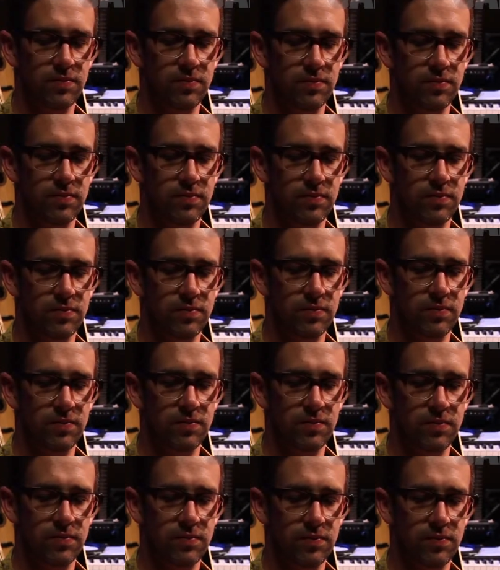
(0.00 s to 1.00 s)

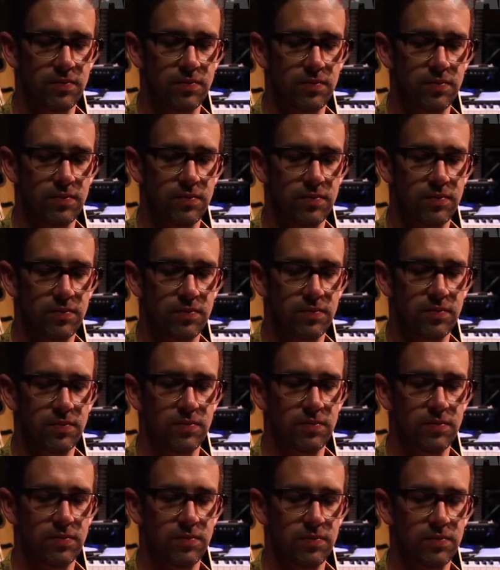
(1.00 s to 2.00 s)

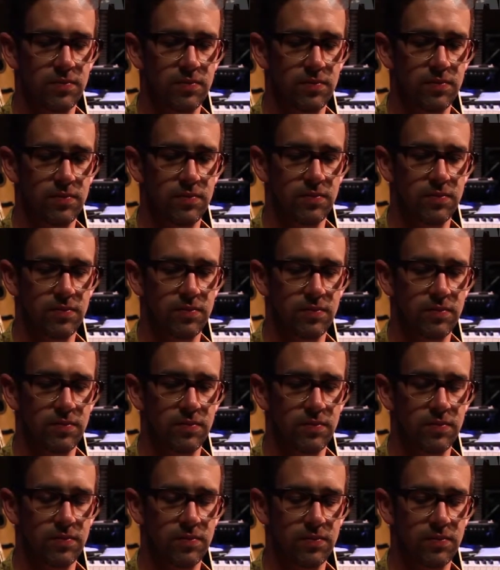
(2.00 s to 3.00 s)

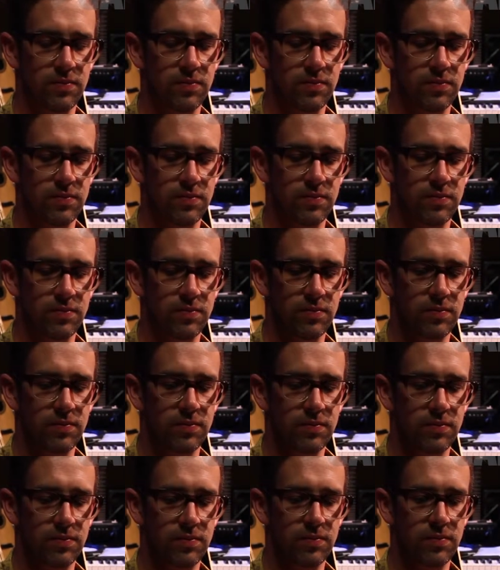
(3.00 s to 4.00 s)

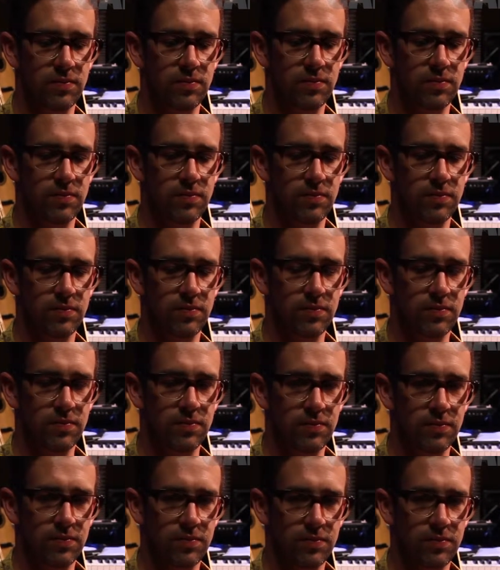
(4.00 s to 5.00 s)

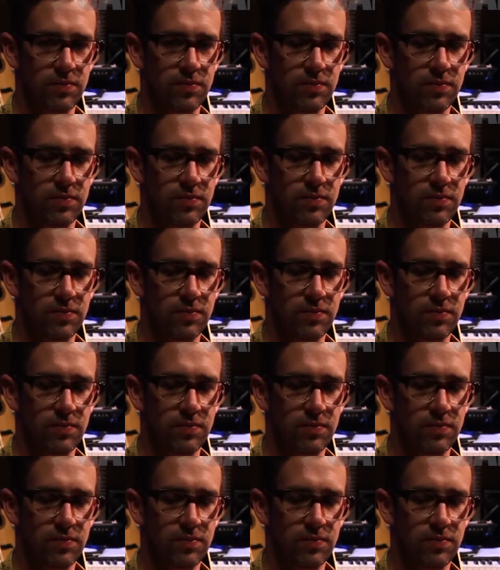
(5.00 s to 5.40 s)
The person shown says nothing.